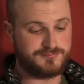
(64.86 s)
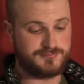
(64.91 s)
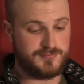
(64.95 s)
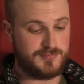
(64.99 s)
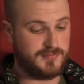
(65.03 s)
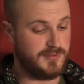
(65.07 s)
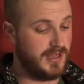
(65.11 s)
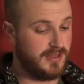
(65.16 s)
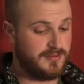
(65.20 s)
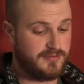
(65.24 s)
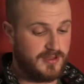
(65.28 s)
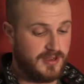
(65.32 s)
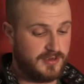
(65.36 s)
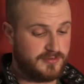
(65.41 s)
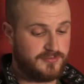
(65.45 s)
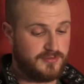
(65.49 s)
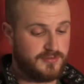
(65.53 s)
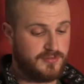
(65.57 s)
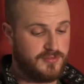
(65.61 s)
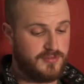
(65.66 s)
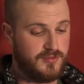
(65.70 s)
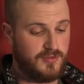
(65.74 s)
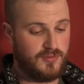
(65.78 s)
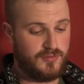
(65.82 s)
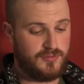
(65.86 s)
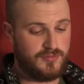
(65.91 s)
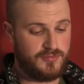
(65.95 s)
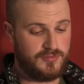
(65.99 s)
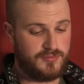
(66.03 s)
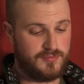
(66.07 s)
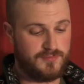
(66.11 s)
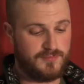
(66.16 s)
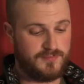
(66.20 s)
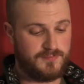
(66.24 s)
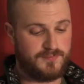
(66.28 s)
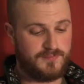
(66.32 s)
Not Dr.
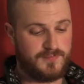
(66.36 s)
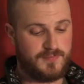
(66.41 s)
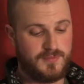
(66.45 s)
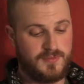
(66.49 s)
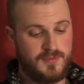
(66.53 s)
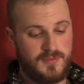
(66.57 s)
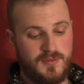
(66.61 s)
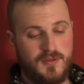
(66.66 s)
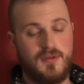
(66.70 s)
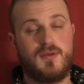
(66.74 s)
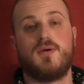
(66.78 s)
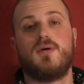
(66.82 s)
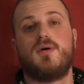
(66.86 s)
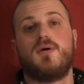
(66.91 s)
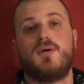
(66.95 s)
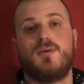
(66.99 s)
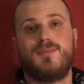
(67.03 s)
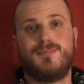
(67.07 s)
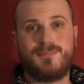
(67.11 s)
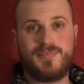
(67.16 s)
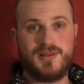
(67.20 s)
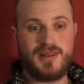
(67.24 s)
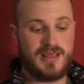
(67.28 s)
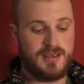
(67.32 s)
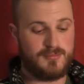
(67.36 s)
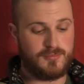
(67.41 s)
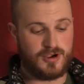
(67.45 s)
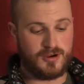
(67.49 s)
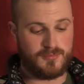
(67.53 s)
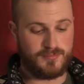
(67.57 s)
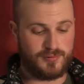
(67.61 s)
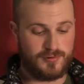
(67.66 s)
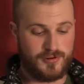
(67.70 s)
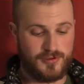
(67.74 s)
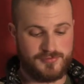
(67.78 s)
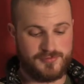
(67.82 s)
Seuss. Blame our
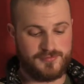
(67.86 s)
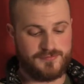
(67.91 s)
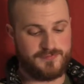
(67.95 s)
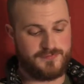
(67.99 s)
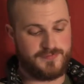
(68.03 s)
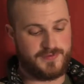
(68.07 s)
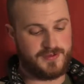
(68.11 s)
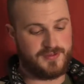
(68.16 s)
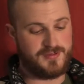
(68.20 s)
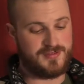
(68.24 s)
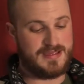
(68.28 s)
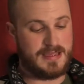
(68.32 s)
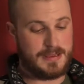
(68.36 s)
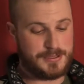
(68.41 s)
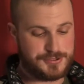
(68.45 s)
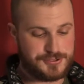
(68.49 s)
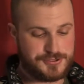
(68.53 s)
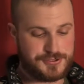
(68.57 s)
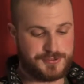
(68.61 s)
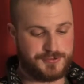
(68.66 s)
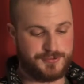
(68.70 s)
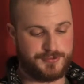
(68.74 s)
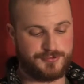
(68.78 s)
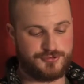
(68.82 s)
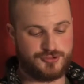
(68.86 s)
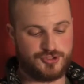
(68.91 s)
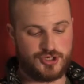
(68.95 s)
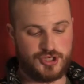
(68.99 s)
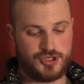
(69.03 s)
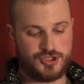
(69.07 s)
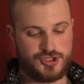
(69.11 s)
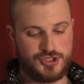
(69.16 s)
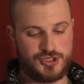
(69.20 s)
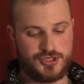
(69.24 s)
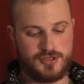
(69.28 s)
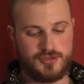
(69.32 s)
present fixation on
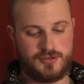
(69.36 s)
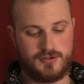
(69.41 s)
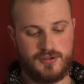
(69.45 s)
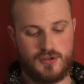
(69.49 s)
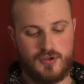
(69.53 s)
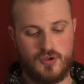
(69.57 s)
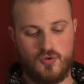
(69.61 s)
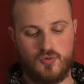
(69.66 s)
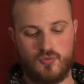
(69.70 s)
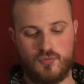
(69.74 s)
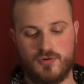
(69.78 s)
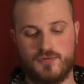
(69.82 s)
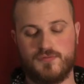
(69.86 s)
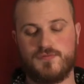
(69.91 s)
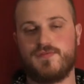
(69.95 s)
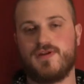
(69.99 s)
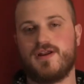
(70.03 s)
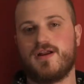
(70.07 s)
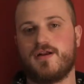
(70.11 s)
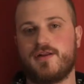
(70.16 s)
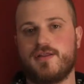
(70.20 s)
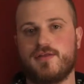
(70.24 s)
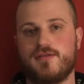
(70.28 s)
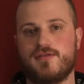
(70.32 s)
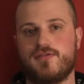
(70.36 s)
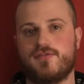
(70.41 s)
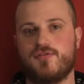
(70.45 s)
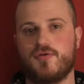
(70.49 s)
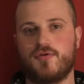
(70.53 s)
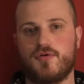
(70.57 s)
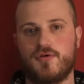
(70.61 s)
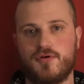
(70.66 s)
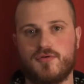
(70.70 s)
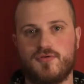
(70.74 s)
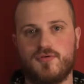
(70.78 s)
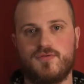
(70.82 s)
judging revered
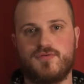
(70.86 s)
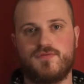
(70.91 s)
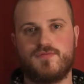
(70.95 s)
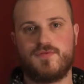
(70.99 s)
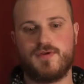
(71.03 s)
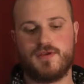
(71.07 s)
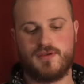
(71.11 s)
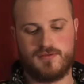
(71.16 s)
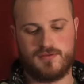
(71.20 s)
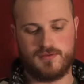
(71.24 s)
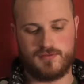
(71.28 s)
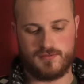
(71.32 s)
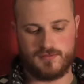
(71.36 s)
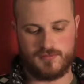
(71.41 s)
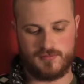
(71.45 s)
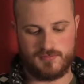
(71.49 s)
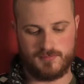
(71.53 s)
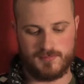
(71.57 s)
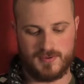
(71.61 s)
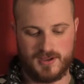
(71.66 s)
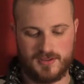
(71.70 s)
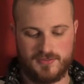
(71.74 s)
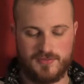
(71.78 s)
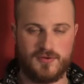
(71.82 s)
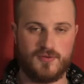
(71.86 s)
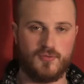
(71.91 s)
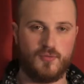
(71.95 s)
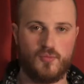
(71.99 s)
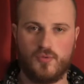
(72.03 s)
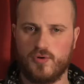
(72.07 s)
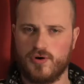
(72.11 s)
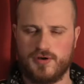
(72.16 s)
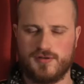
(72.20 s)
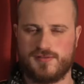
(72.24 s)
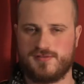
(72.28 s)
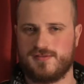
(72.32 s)
historical figures by their
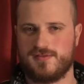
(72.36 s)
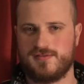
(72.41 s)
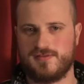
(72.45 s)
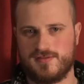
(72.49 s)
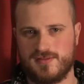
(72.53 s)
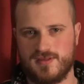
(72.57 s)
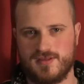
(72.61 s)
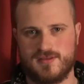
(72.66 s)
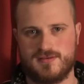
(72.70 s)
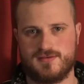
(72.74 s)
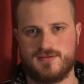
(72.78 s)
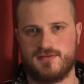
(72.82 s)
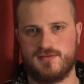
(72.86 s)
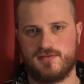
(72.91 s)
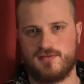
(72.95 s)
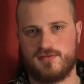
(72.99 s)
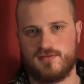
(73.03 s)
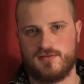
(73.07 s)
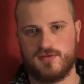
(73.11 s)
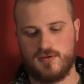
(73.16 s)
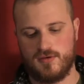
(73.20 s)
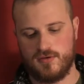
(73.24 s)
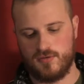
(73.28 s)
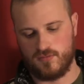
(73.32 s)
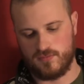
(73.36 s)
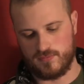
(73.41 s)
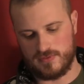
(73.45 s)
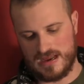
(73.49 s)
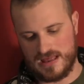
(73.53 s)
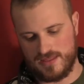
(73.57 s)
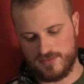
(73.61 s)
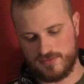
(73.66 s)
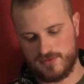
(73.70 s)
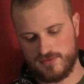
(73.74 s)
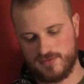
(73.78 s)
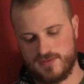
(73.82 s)
worst sins
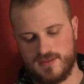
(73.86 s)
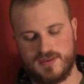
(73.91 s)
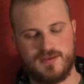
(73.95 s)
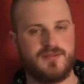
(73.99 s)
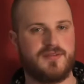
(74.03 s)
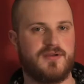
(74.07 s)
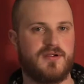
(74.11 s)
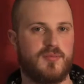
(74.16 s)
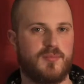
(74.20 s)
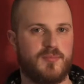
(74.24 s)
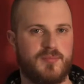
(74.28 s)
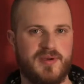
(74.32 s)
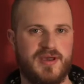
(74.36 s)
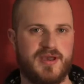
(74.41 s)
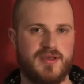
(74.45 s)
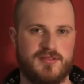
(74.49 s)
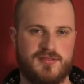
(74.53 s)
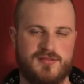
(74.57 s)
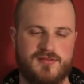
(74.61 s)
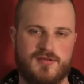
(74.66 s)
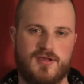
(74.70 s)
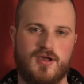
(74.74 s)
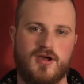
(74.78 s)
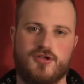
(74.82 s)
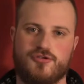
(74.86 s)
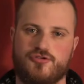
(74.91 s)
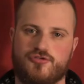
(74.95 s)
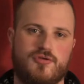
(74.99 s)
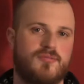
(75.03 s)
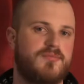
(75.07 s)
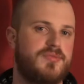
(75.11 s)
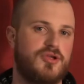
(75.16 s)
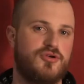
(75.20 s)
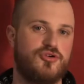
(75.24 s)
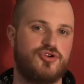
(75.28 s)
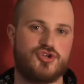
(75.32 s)
rather than their best
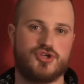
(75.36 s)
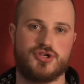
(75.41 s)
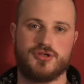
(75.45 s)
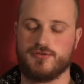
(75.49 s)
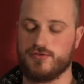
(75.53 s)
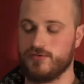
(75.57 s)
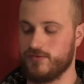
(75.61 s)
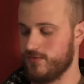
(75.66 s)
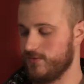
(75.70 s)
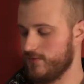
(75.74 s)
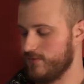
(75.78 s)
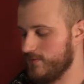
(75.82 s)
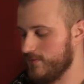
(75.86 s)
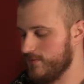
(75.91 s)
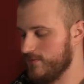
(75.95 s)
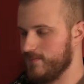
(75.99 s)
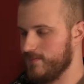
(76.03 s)
contributions.